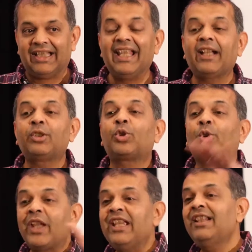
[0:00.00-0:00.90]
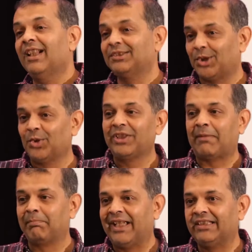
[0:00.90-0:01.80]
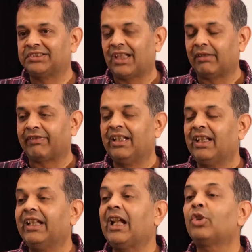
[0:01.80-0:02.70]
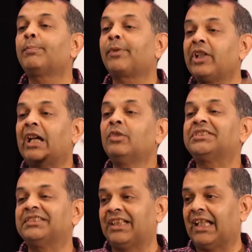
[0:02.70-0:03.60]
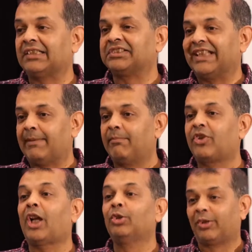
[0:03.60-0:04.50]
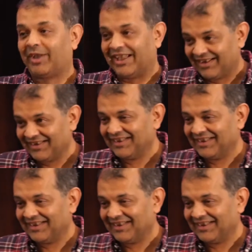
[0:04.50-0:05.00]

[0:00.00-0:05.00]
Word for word: He had to train his own campaign staff in how to pronounce his last name, Chowdhury.